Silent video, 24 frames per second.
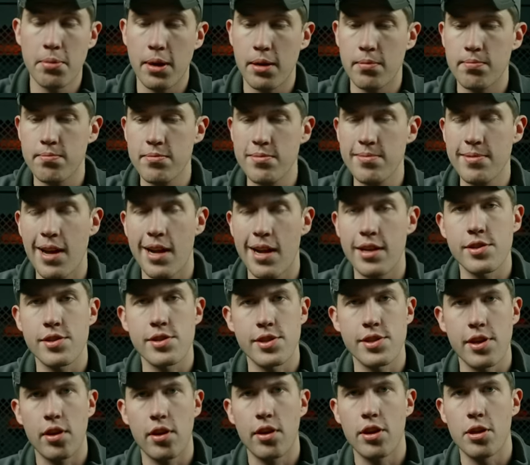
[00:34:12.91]
but not
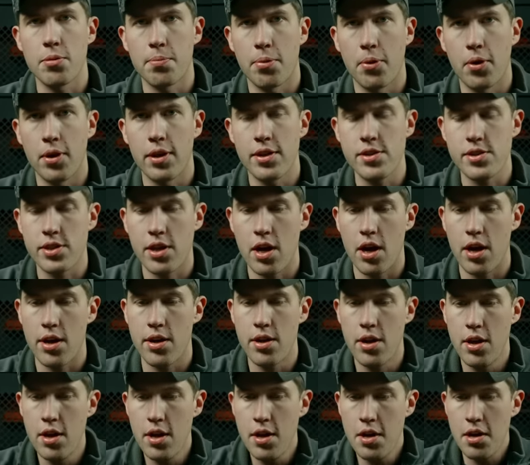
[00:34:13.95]
necessarily the point of this
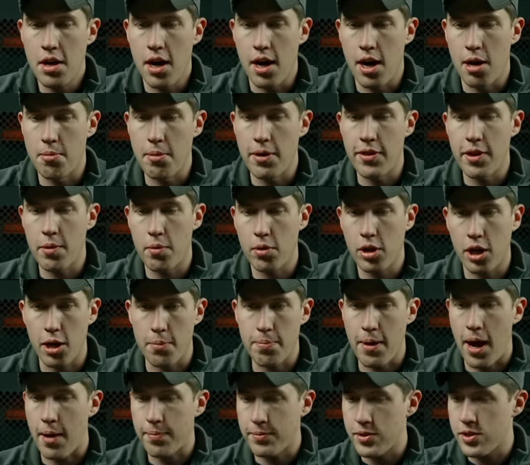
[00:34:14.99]
gun. Um, and then we're going to pop